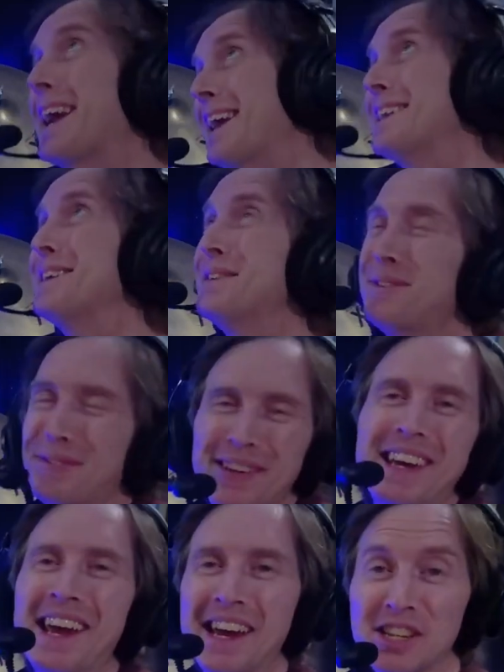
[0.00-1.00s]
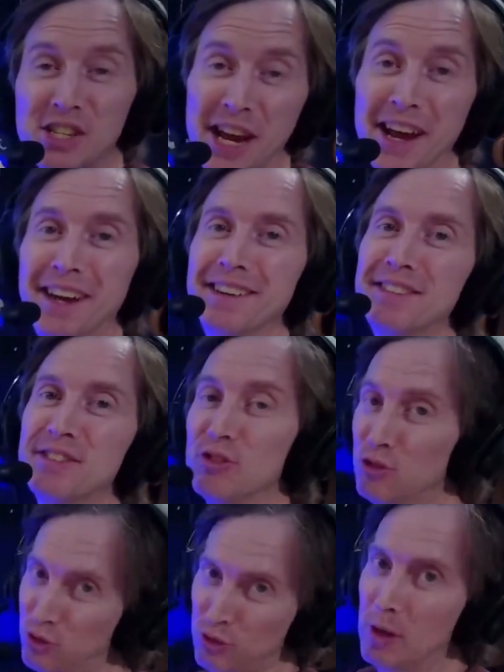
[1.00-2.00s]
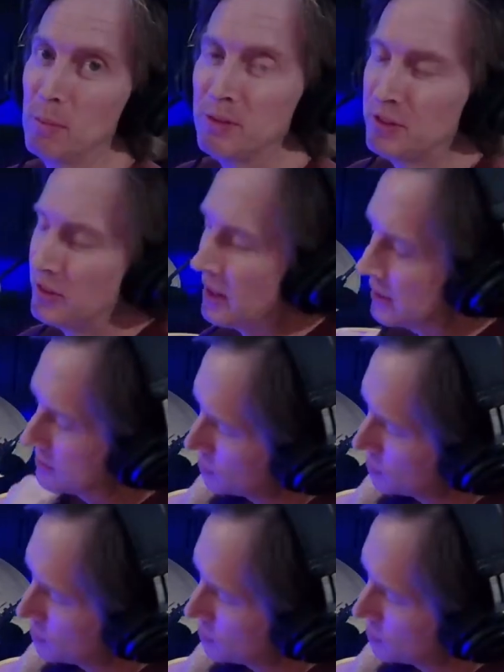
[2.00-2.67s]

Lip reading: 80s VHS drum set,